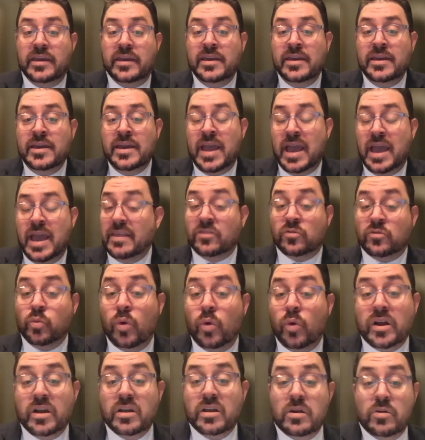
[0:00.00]
And that's
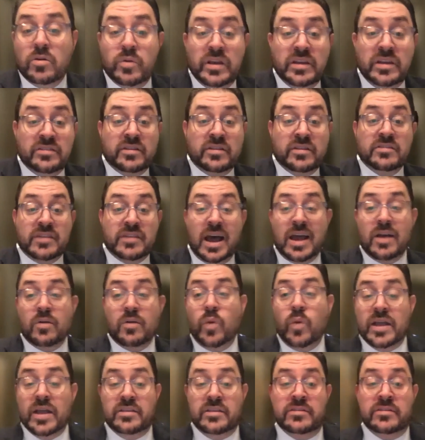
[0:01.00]
one of the reasons I
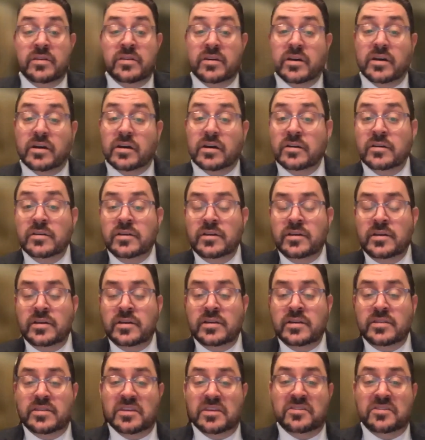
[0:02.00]
went to
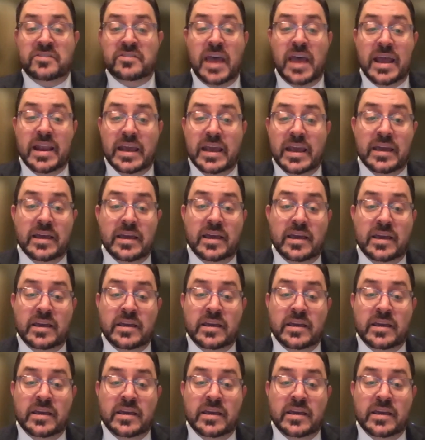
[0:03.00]
the Senate,